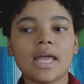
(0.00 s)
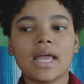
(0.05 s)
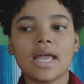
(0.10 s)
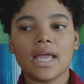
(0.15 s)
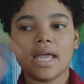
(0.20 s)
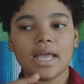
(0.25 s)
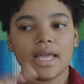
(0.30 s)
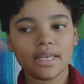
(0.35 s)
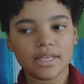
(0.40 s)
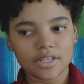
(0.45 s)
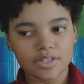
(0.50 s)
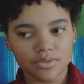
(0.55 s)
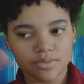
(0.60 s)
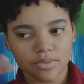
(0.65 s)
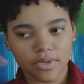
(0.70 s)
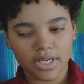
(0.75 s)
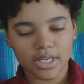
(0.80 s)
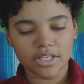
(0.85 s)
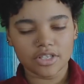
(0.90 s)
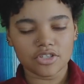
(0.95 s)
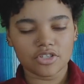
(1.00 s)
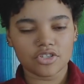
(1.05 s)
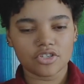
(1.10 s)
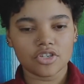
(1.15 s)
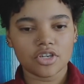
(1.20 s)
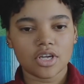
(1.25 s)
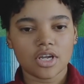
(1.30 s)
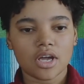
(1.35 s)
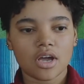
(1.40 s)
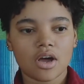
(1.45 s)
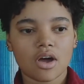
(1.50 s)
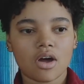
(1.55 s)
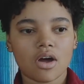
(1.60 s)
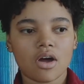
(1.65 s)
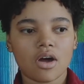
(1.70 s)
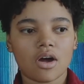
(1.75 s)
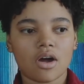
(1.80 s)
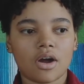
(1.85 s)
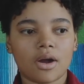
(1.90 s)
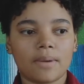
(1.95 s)
80s range
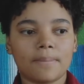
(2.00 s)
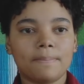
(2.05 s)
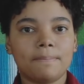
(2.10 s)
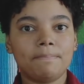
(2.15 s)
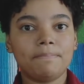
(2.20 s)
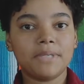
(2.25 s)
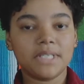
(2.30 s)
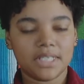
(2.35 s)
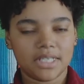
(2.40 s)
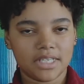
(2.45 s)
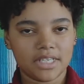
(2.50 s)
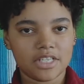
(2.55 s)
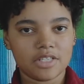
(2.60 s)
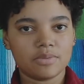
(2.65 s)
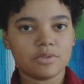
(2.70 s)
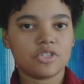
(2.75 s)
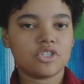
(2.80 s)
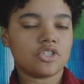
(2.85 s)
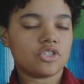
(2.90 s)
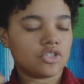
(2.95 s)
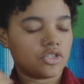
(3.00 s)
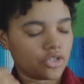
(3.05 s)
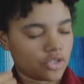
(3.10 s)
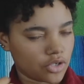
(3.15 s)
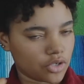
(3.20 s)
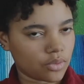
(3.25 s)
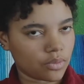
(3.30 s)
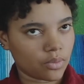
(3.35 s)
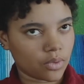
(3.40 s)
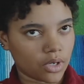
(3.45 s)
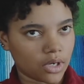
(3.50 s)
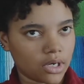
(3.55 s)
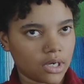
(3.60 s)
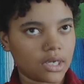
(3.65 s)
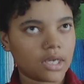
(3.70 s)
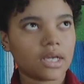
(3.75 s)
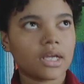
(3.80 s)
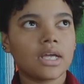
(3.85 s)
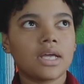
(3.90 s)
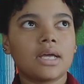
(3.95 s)
are B's, which is good
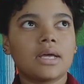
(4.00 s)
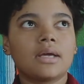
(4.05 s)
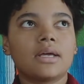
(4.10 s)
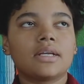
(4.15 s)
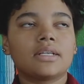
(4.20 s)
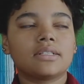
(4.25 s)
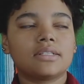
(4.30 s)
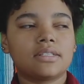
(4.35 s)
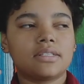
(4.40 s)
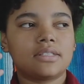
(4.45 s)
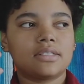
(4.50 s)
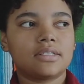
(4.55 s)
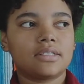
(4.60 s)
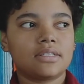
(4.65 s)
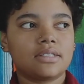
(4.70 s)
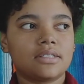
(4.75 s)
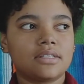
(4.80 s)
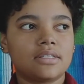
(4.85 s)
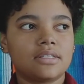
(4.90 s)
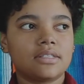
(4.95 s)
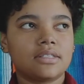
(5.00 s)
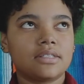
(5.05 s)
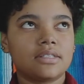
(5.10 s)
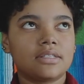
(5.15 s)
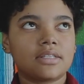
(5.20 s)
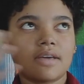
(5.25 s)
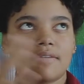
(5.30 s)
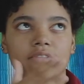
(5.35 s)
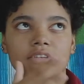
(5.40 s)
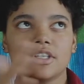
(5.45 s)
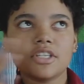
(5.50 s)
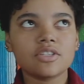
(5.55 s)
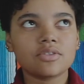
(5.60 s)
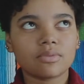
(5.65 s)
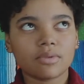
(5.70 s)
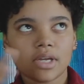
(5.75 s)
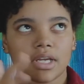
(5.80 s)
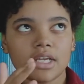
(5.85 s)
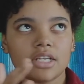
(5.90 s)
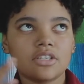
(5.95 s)
work. 70s
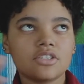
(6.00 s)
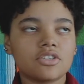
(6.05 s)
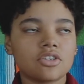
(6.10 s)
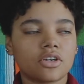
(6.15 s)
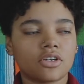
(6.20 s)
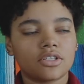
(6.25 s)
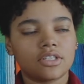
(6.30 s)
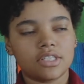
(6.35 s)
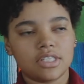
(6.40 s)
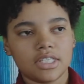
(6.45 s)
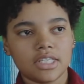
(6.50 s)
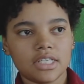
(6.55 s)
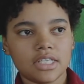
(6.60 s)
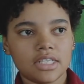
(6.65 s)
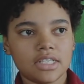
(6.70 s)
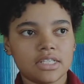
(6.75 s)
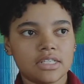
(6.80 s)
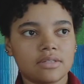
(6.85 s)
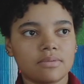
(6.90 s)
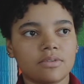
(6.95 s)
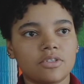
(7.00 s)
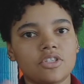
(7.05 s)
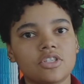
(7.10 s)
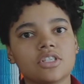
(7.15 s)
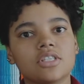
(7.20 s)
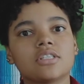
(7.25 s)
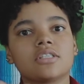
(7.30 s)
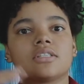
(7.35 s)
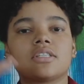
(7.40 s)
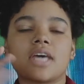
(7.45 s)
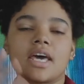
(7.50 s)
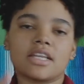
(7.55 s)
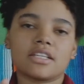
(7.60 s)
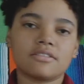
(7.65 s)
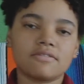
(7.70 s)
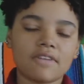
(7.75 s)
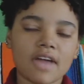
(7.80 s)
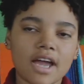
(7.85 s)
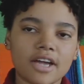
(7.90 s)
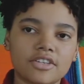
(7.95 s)
range are C's, which is
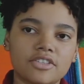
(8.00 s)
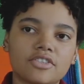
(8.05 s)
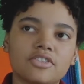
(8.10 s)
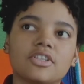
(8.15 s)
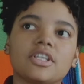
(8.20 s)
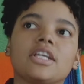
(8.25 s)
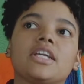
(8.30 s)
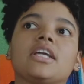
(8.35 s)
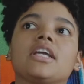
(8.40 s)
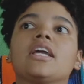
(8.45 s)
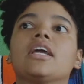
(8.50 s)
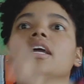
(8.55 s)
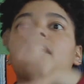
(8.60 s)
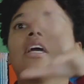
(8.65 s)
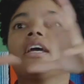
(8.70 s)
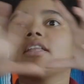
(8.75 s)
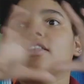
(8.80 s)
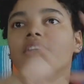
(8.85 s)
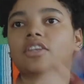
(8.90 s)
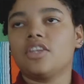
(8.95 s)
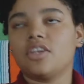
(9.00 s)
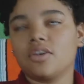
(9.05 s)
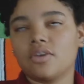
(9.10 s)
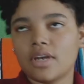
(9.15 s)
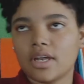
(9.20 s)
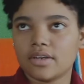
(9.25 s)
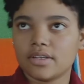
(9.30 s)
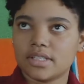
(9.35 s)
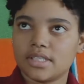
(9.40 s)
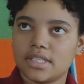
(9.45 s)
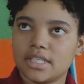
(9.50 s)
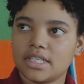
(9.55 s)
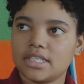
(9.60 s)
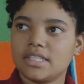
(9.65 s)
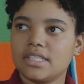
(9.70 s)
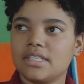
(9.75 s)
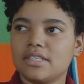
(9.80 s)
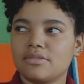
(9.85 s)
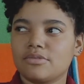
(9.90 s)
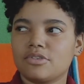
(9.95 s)
satisfactory. Then you go down to
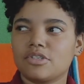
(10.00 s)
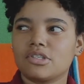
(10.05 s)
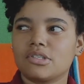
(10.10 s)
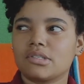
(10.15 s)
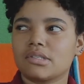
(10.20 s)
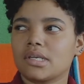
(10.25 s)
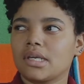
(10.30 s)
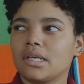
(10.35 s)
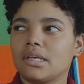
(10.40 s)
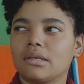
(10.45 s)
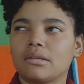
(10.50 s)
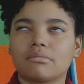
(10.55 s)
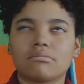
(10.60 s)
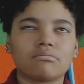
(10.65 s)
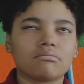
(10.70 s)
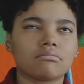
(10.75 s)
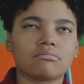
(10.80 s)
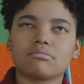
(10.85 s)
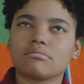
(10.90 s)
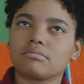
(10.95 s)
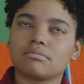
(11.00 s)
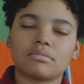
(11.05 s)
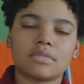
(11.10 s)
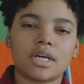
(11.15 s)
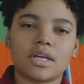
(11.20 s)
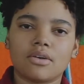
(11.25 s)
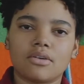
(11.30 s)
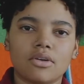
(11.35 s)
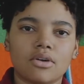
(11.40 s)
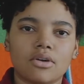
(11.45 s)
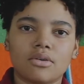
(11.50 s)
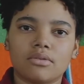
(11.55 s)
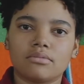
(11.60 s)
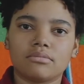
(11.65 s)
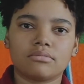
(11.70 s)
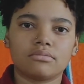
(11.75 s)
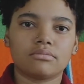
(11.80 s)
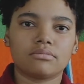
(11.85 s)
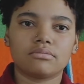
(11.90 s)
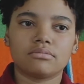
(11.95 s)
60s, which is like, I don't
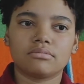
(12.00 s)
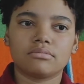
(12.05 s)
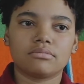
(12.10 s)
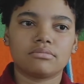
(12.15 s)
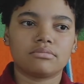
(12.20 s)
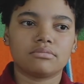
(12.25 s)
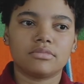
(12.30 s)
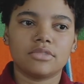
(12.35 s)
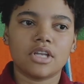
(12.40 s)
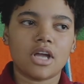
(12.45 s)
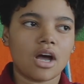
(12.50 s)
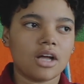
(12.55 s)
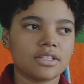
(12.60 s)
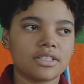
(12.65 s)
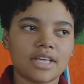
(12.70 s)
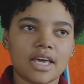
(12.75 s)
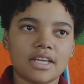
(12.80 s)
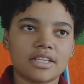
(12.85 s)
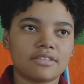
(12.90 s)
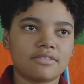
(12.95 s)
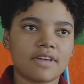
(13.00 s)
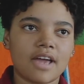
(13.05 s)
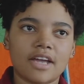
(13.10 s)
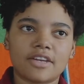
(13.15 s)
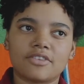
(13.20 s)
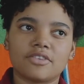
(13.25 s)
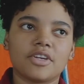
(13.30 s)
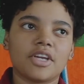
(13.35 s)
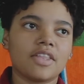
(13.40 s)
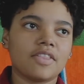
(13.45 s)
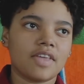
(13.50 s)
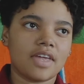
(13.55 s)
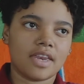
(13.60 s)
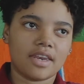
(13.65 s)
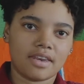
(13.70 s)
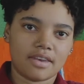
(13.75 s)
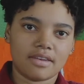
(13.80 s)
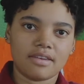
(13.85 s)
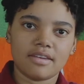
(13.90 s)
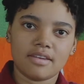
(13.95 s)
know, not satisfactory.
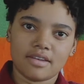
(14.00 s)
And